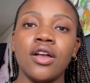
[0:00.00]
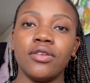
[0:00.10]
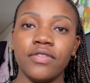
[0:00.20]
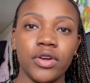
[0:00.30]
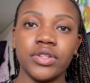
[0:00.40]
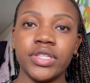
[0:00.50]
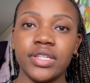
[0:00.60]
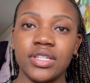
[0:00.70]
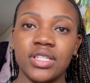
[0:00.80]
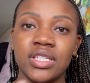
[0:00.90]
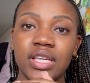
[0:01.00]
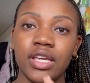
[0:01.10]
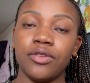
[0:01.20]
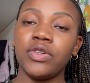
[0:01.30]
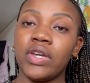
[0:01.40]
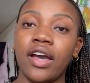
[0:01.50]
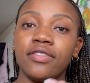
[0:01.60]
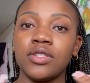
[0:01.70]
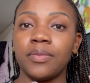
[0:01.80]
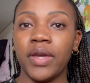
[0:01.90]
versus if you have
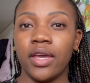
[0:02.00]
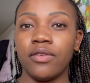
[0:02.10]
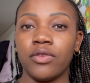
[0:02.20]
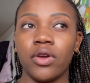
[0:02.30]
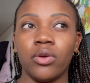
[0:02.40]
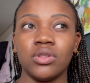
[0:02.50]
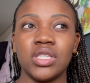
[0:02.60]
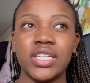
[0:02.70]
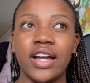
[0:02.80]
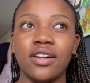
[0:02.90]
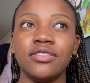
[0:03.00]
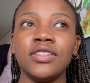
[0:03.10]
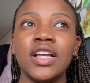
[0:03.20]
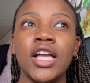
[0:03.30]
to pay for your own stuff.